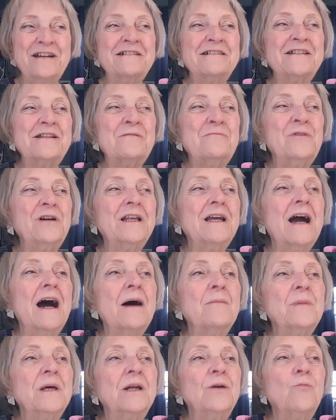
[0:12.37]
Someone
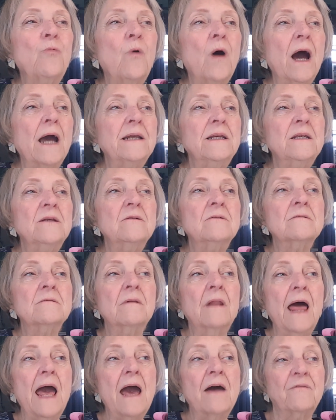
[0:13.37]
commented, why do you
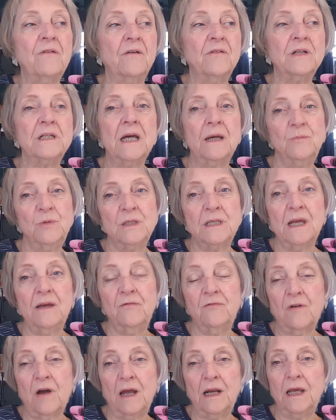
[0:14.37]
laugh every time you say
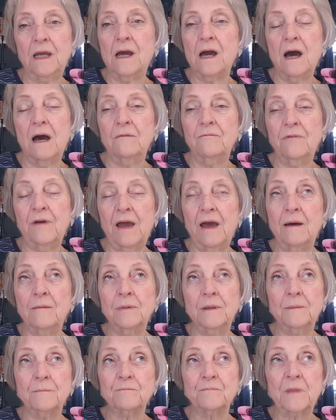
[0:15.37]
Friday Confab?
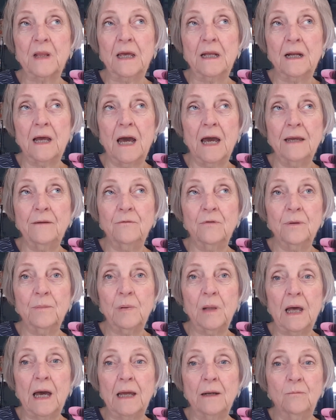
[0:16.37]
And I
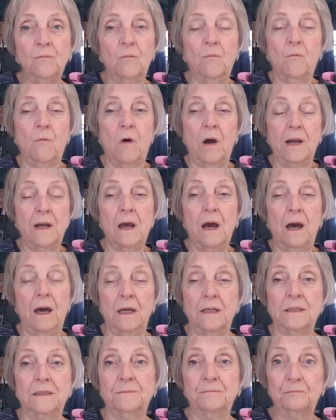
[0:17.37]
replied, why
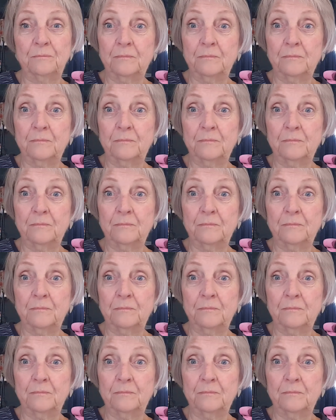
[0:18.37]
not?